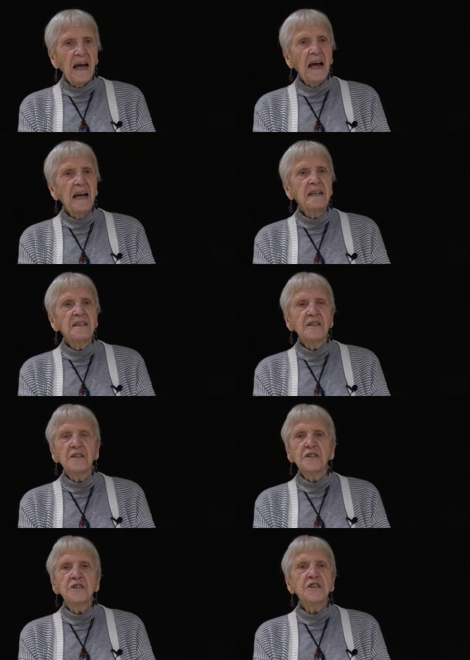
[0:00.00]
And,
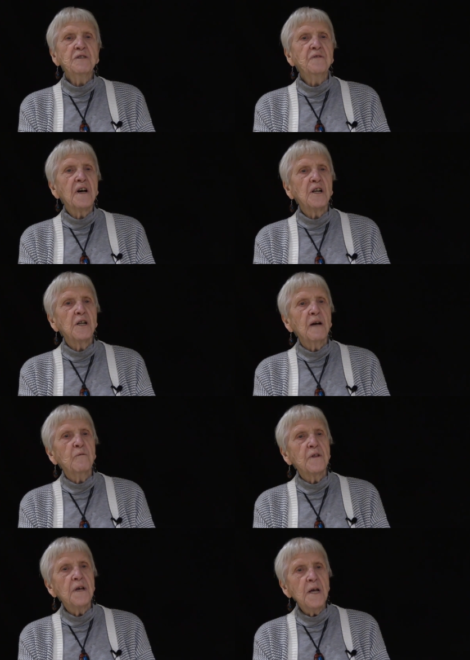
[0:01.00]
she fell in love
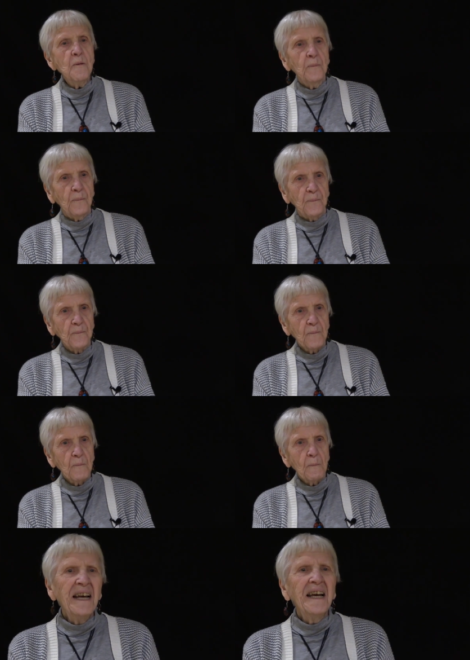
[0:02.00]
with him.
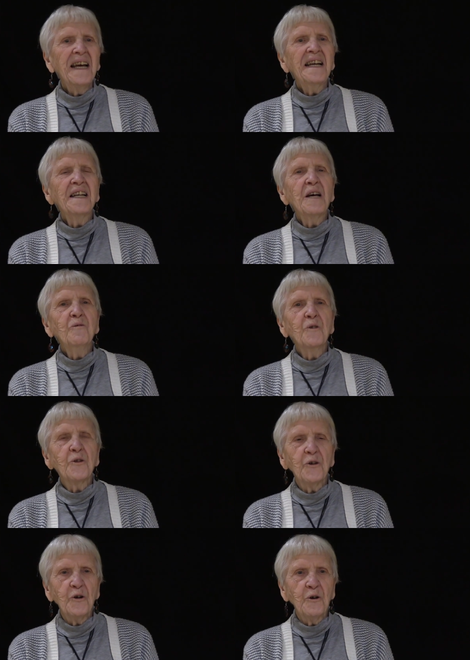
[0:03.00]
He lived
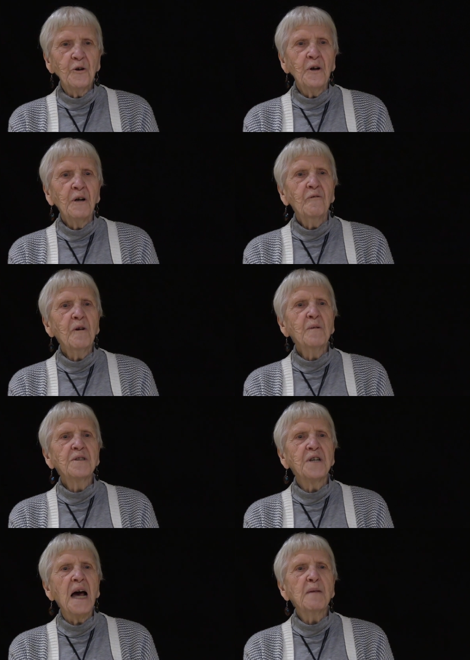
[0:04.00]
with her from the
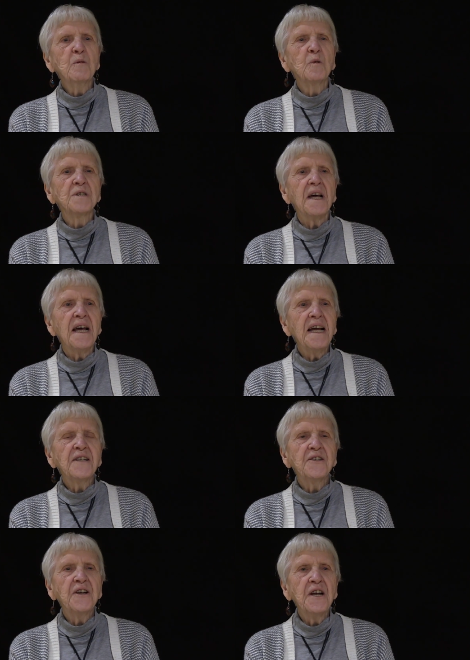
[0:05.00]
time he was
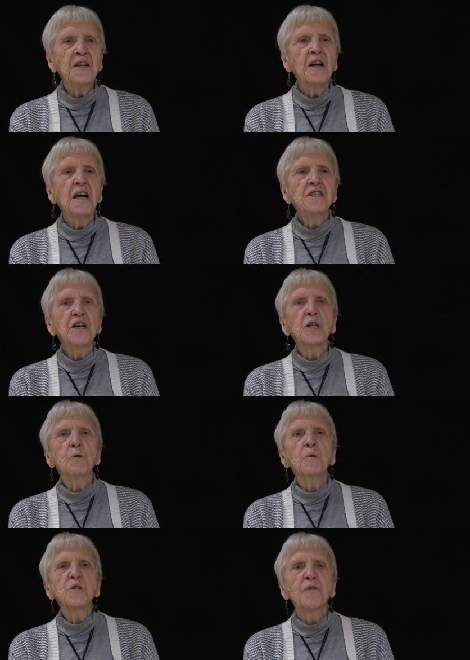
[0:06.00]
18 till
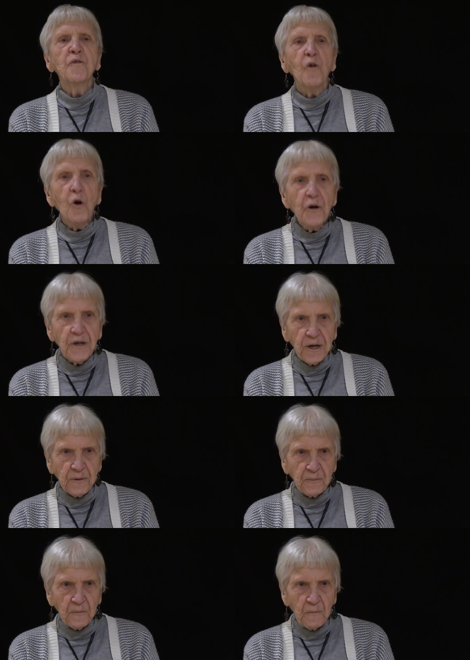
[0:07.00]
he was 40.
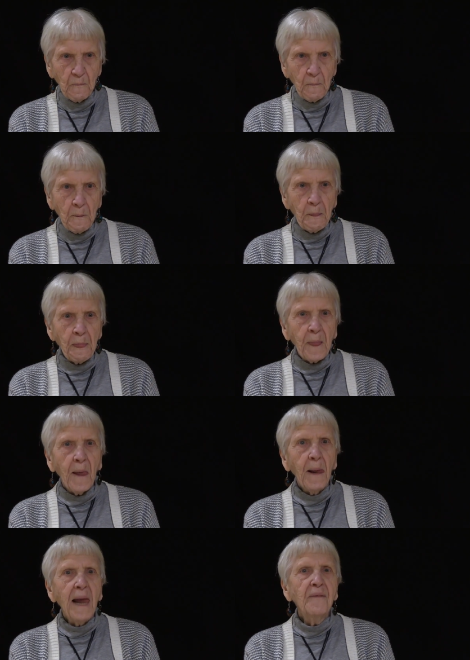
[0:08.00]

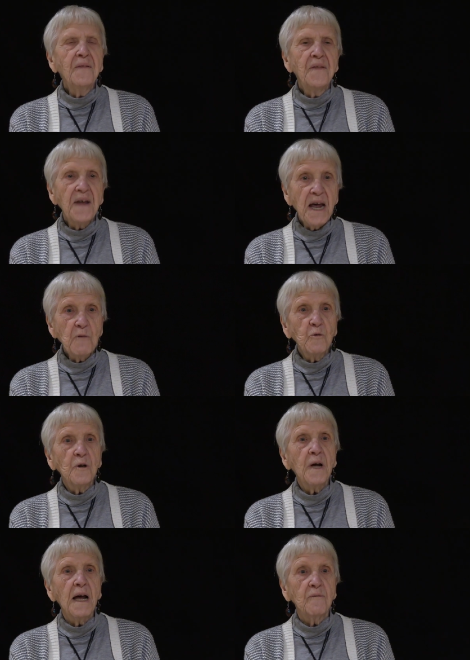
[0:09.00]
And they
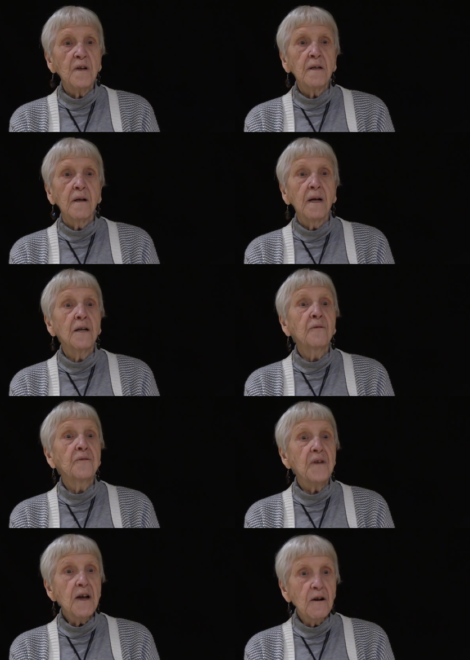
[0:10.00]
were having an
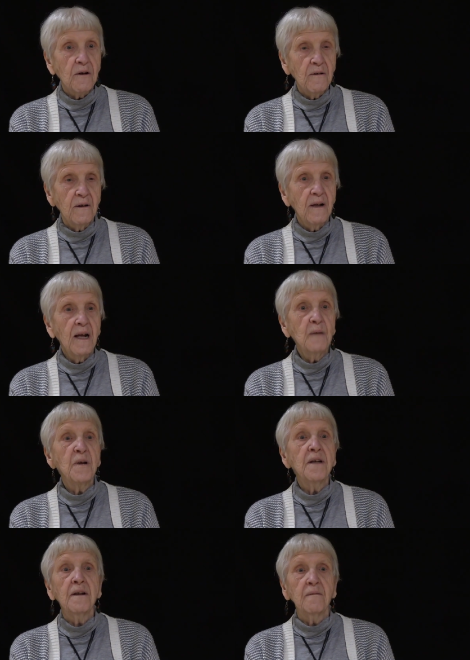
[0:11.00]
affair. I
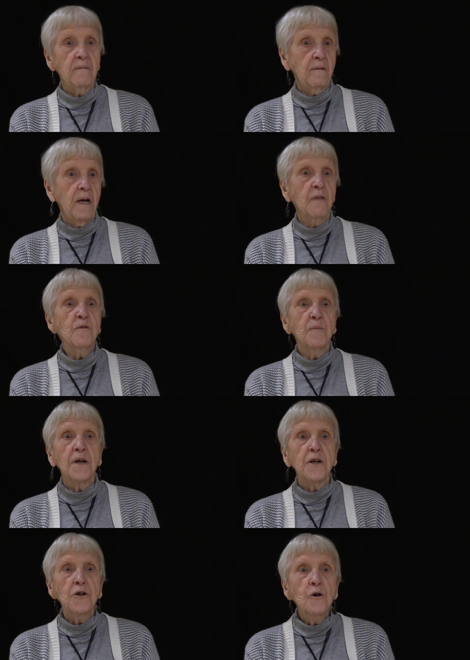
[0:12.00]
mean,
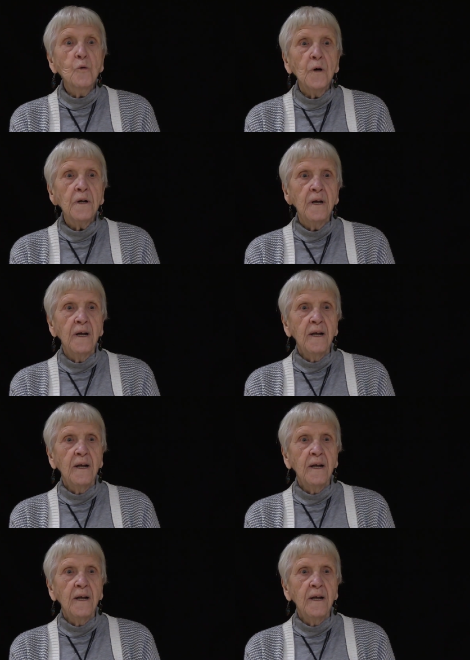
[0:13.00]
everybody knew it.